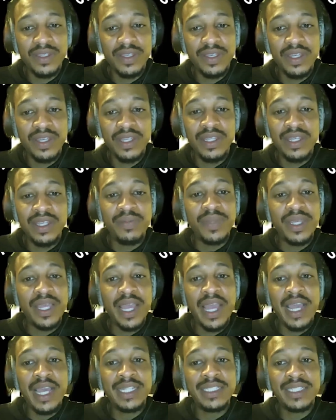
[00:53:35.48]
and then be
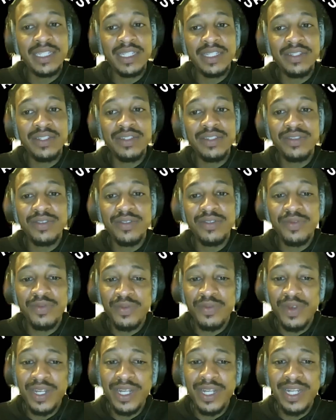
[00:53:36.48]
asking
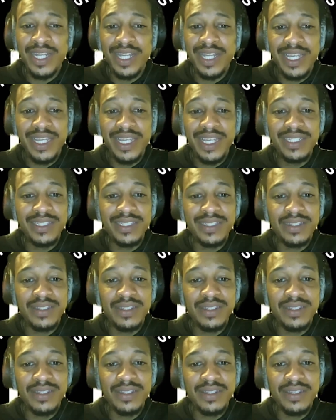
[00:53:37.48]
what it is
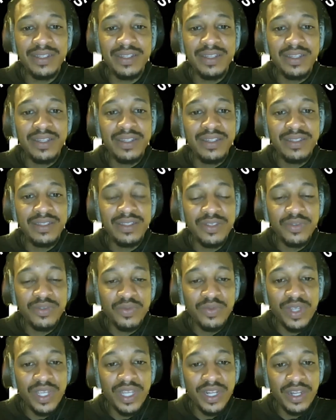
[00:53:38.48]
to
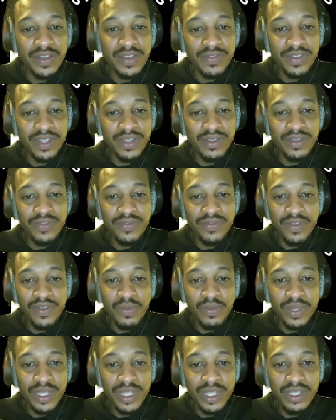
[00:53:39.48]
rid of it
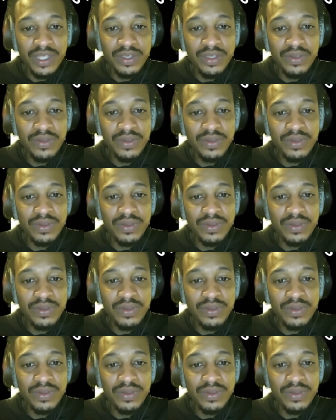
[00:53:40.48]
from within you.